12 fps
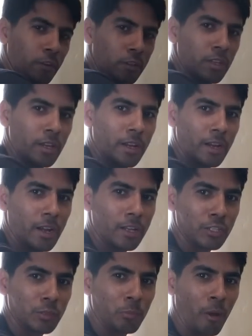Feels like I
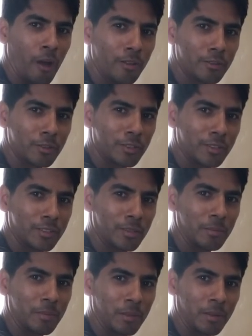got sponsored or
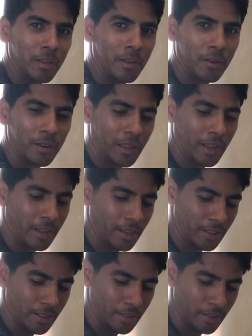something, or like
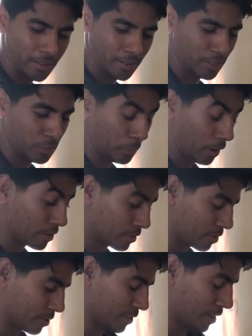uh, a
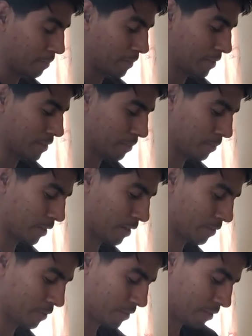sponsor sent me something,
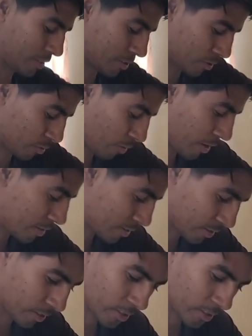which is crazy.